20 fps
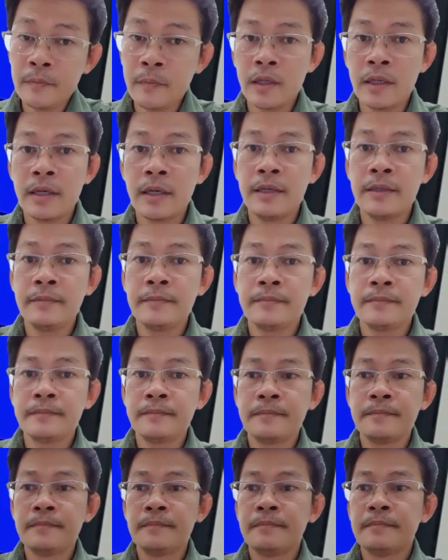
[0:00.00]
Okay,
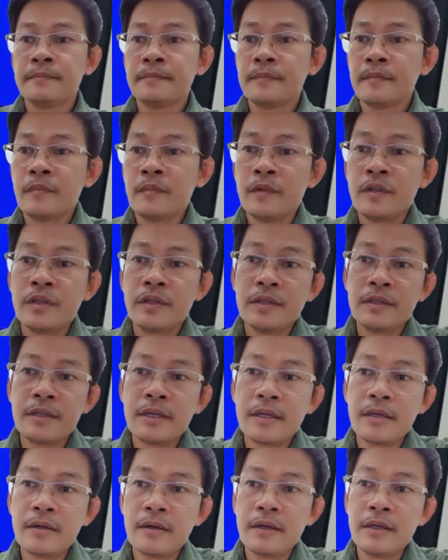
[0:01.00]
just
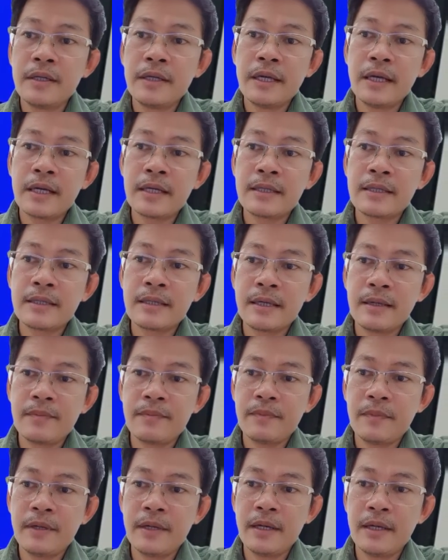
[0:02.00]
like on the accept,
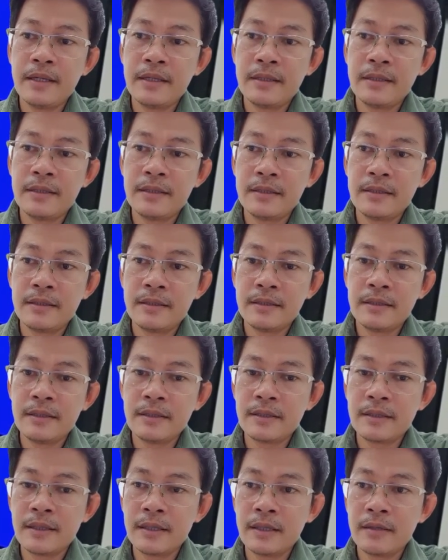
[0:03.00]
and
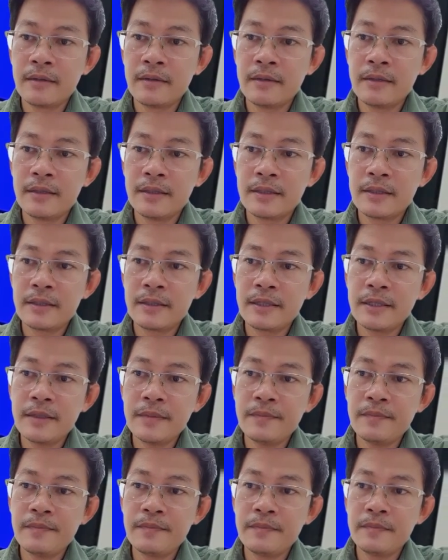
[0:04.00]
just like on the
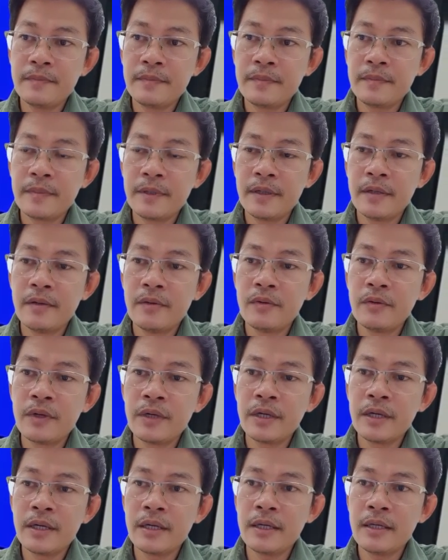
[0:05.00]
skip, and
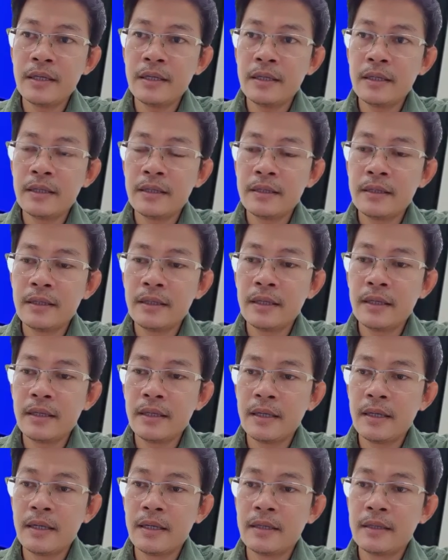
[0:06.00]
okay,
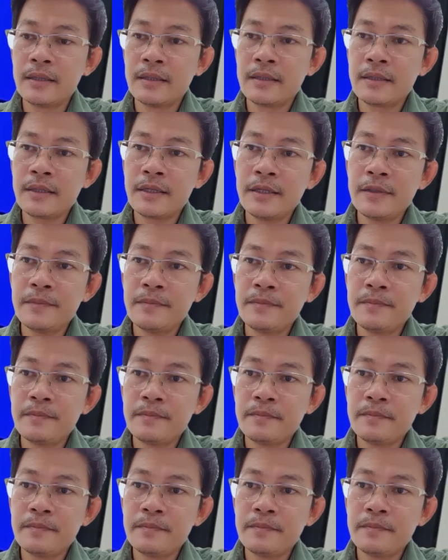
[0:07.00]
and skip,